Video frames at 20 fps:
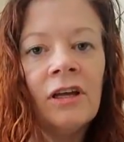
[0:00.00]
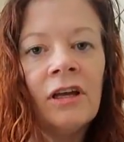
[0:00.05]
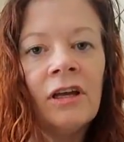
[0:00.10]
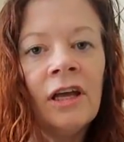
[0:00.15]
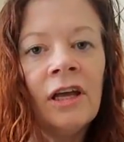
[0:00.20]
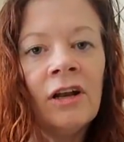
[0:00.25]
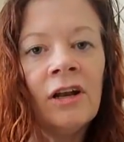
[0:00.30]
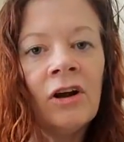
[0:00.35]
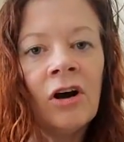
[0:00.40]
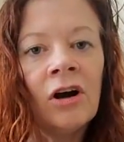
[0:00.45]

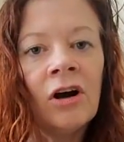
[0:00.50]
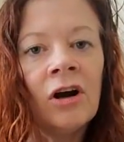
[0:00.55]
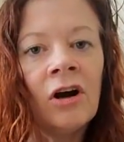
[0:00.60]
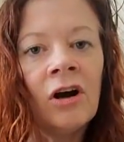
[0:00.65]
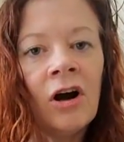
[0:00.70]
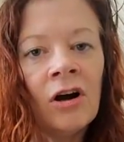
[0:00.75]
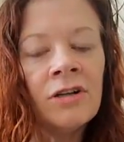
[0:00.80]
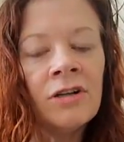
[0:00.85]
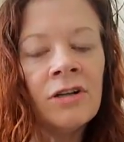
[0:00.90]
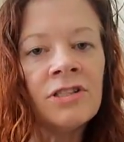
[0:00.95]
in our
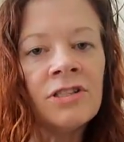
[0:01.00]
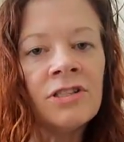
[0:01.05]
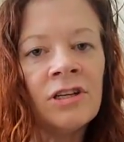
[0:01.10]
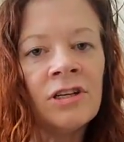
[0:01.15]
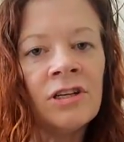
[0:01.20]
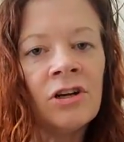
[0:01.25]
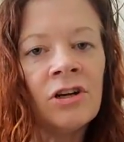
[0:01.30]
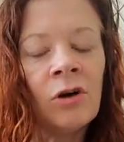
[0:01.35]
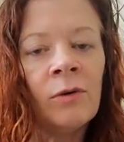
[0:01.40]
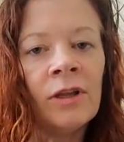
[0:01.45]
hearts and
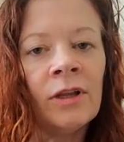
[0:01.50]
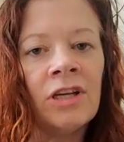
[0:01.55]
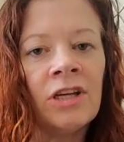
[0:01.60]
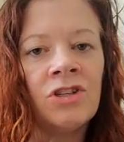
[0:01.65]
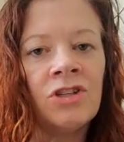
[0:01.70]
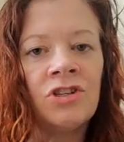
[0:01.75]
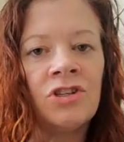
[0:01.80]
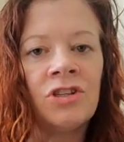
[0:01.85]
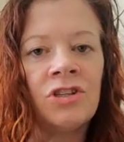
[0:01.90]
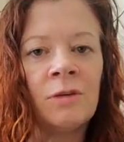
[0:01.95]
in our
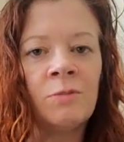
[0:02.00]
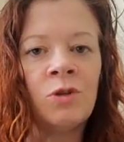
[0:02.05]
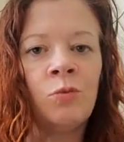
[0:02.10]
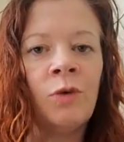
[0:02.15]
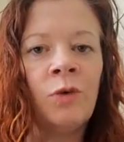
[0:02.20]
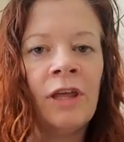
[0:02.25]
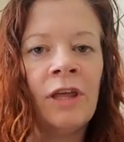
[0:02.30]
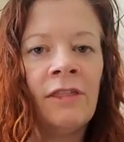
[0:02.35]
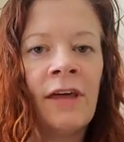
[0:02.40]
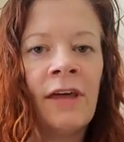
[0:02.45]
relationships
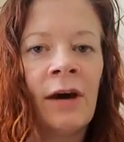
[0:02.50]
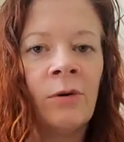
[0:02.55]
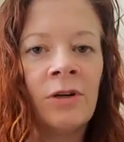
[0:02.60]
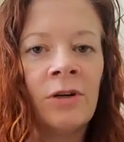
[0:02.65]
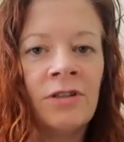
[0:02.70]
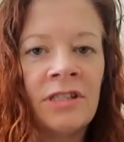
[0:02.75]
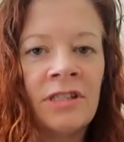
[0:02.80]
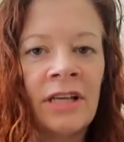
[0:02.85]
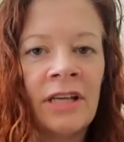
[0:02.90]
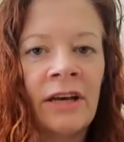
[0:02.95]
with
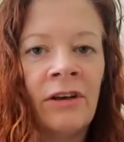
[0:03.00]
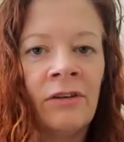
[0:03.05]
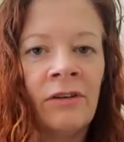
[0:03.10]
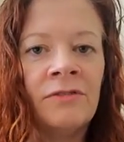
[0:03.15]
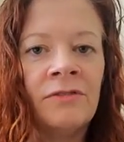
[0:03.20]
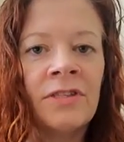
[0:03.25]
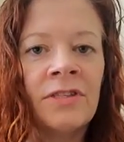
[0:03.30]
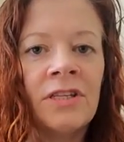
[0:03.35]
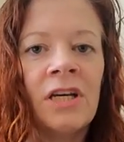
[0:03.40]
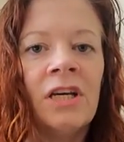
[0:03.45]

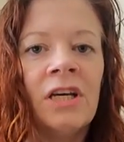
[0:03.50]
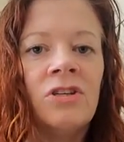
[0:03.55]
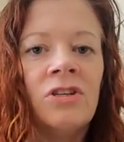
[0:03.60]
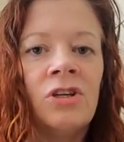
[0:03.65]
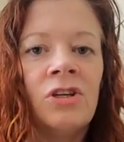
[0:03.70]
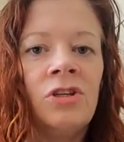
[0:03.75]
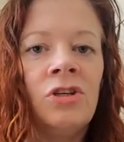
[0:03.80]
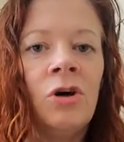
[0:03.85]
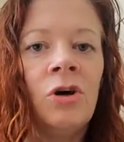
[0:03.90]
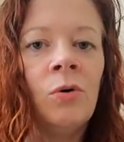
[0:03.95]
ourselves.
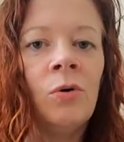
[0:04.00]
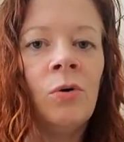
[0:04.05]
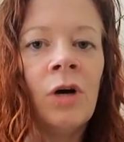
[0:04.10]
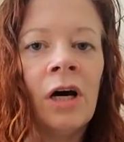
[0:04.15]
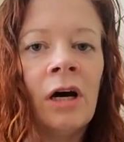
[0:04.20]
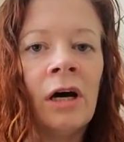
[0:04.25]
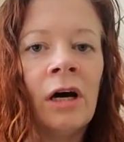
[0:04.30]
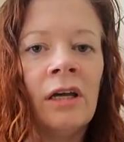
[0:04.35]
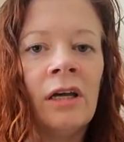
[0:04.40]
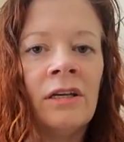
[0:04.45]
The
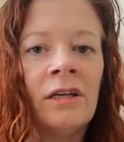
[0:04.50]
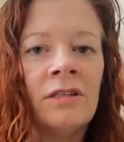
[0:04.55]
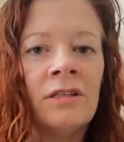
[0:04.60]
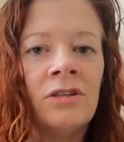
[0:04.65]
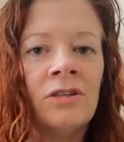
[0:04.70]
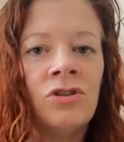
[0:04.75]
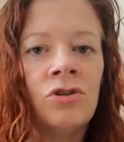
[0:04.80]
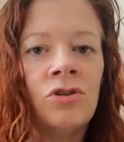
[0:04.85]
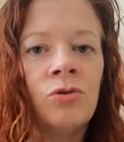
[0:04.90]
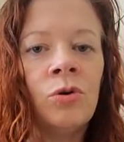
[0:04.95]
yoga is
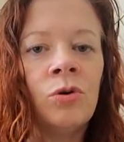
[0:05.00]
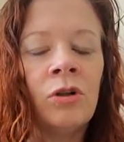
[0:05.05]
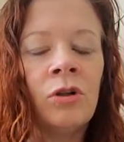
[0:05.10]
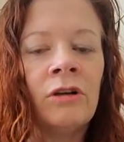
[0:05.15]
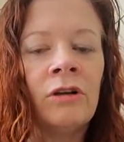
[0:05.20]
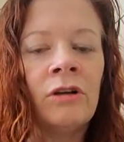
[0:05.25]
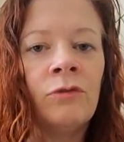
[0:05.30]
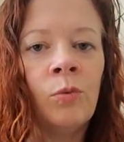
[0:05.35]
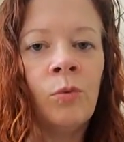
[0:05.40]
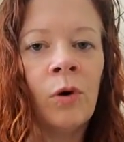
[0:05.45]
a tool
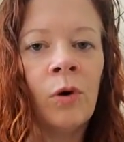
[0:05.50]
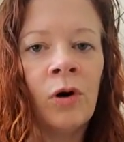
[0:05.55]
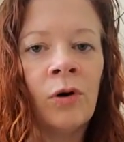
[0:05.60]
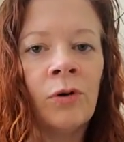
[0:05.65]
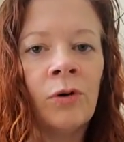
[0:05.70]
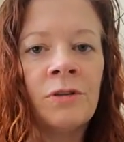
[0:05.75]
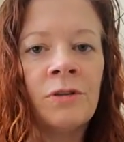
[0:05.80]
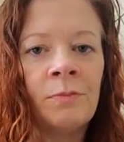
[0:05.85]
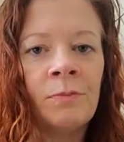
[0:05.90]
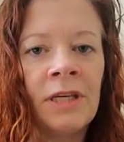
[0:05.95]
of
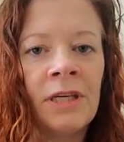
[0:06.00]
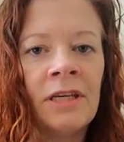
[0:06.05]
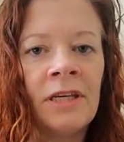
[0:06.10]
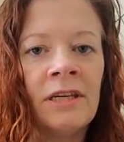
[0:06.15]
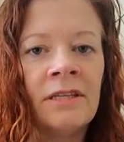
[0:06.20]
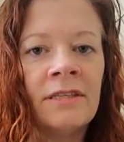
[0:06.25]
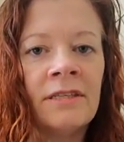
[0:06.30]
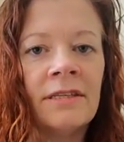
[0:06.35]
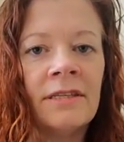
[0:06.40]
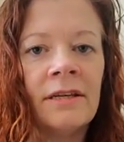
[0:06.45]
world
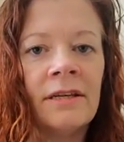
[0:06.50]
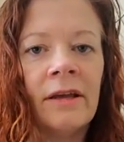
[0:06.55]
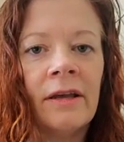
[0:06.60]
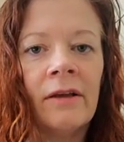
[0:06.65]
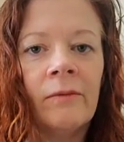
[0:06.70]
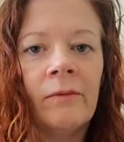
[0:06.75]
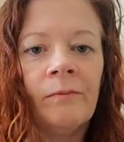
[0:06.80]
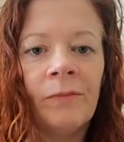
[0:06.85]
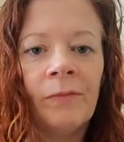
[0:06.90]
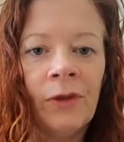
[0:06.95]
peace.
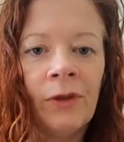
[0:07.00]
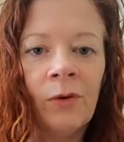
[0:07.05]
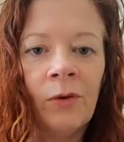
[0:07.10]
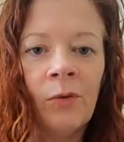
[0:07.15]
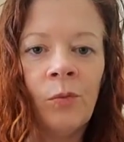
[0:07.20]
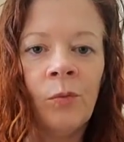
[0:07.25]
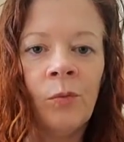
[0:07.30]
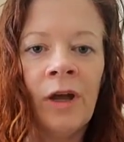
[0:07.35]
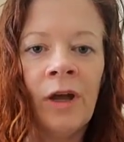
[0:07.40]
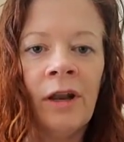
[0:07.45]

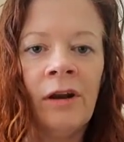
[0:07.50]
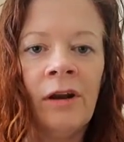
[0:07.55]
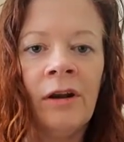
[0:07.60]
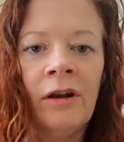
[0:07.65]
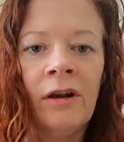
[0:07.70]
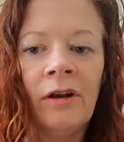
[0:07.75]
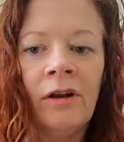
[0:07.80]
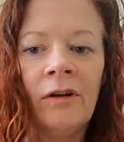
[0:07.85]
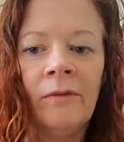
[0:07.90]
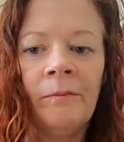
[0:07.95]
When,
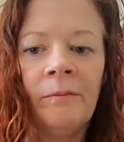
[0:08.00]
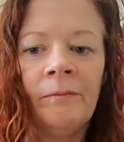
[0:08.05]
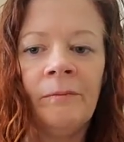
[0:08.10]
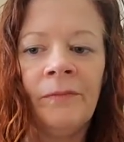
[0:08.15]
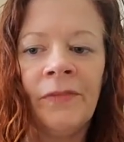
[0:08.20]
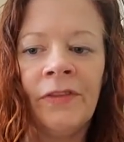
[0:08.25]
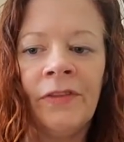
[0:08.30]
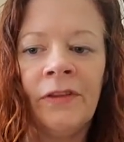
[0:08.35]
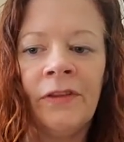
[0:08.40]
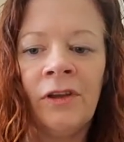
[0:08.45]

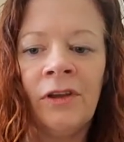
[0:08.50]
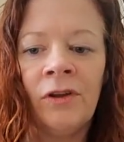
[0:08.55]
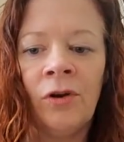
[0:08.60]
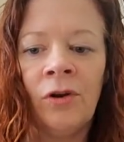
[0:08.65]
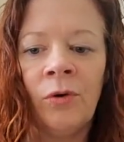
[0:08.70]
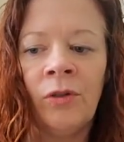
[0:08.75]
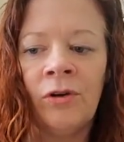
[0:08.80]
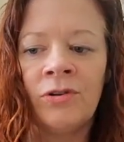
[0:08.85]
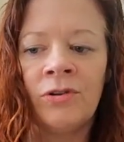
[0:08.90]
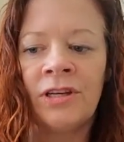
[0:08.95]

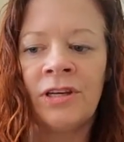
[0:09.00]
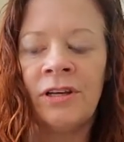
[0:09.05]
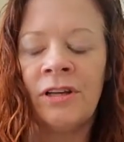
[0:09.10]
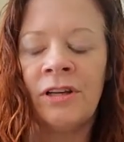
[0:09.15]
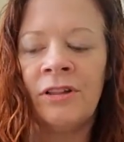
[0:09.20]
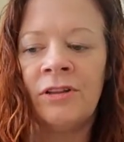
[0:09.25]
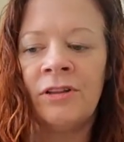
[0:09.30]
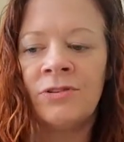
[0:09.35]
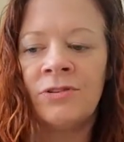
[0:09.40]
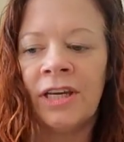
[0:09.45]
there's
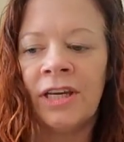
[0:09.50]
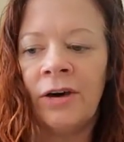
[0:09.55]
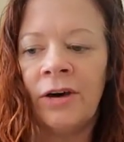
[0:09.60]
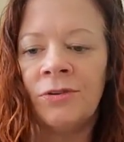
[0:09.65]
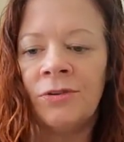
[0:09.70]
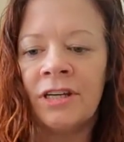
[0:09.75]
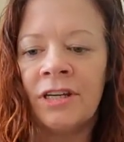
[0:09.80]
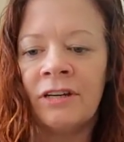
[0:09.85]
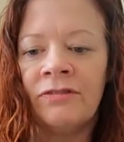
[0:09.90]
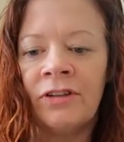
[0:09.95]
a
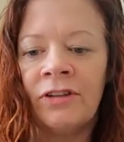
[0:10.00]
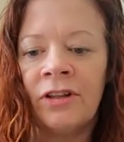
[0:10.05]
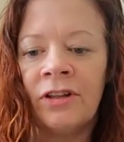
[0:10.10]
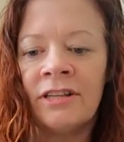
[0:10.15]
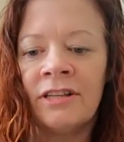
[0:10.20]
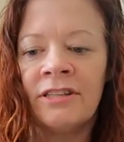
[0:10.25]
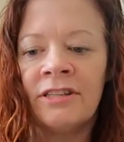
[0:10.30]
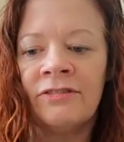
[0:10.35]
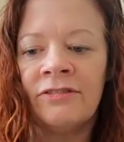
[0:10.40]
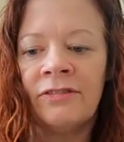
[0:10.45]
Celtic
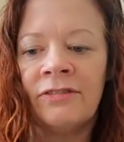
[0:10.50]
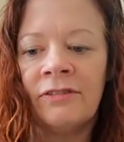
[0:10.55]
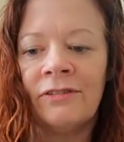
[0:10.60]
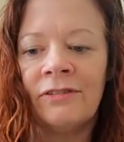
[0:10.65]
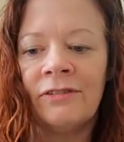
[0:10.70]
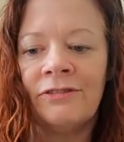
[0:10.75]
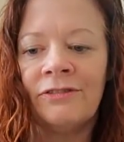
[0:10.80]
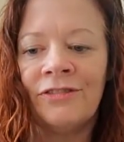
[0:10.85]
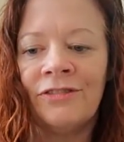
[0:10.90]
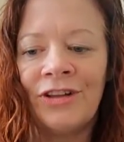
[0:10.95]

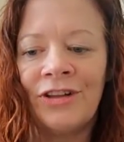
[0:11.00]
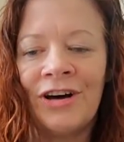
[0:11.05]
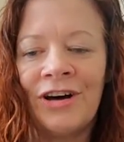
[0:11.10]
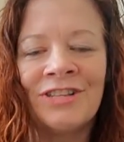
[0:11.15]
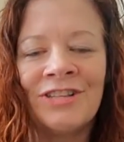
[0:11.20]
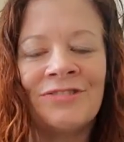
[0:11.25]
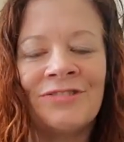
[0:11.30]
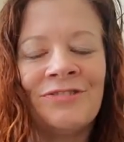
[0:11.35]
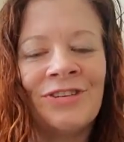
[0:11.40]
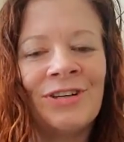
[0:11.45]

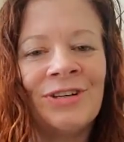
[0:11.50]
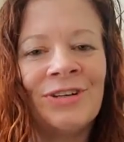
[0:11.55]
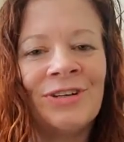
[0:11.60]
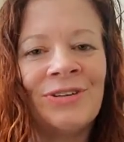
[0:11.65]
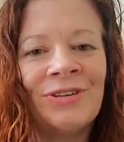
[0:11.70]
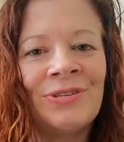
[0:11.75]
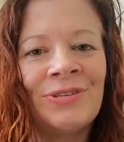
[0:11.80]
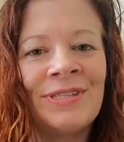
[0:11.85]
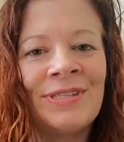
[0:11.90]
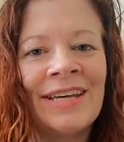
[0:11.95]
philosopher
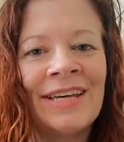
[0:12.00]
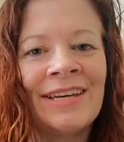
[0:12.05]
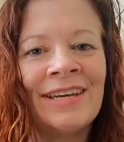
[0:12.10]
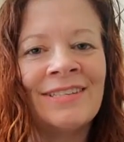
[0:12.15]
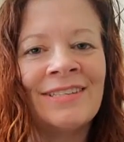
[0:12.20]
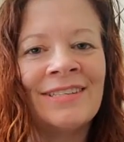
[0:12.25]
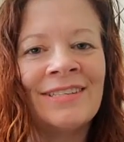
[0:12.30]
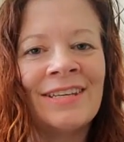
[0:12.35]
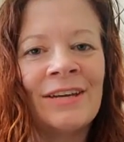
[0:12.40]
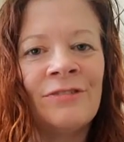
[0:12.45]
who
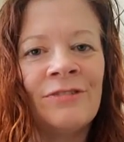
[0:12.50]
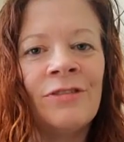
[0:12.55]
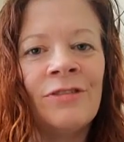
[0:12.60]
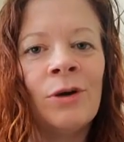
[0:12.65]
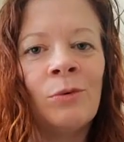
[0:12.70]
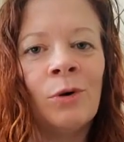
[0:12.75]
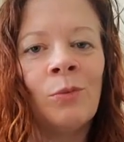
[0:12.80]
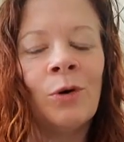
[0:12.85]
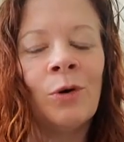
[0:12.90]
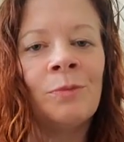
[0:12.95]
says, if there
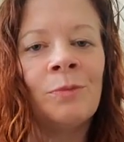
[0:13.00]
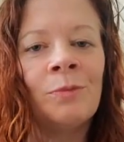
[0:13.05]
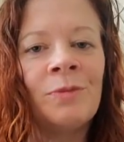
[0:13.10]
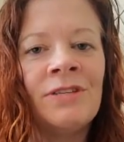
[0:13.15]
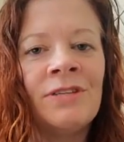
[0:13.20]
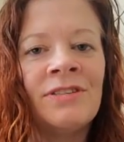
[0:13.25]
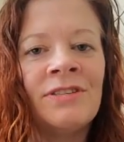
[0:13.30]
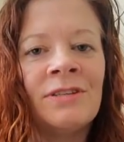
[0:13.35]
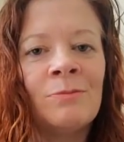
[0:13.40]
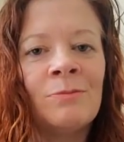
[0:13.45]
were world
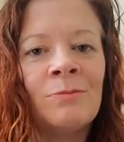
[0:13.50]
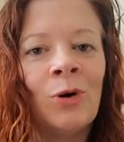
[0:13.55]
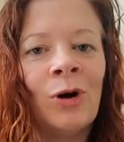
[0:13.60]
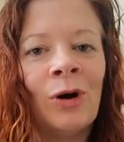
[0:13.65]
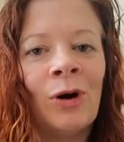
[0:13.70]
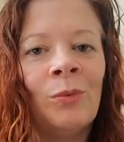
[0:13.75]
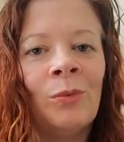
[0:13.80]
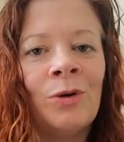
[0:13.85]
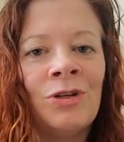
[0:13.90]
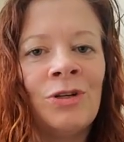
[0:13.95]
peace
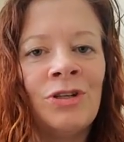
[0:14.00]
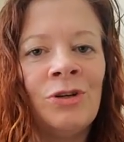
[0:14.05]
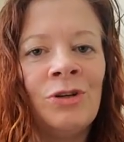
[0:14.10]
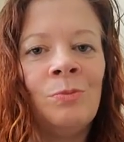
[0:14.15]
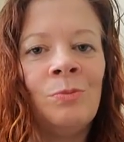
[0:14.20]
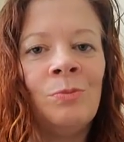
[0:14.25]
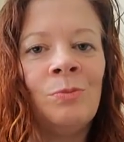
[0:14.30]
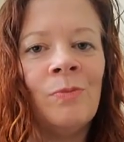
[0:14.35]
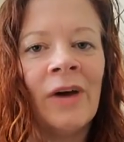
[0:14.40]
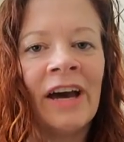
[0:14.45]
tomorrow, would
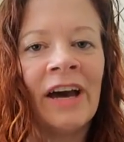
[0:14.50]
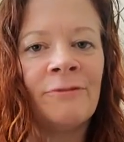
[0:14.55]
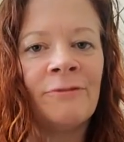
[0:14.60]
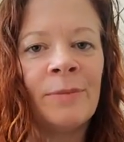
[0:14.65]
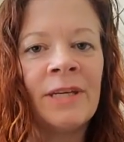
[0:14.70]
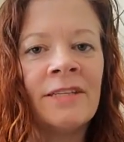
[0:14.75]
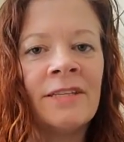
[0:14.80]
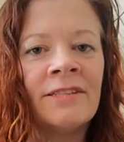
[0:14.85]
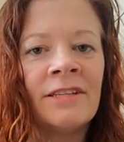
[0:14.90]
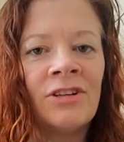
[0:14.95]
you have
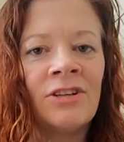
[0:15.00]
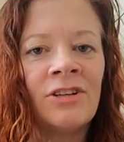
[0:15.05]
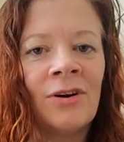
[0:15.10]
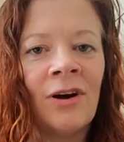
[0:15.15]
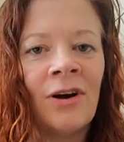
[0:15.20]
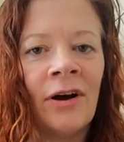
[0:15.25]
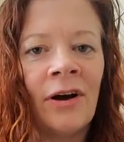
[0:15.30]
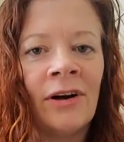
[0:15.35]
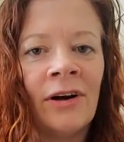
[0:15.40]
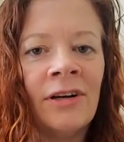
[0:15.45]
peace in your
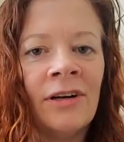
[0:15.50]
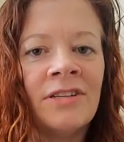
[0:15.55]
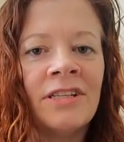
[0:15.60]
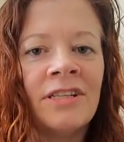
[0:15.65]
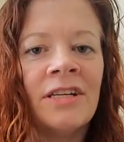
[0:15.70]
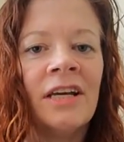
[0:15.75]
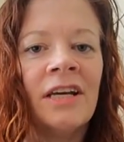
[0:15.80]
heart?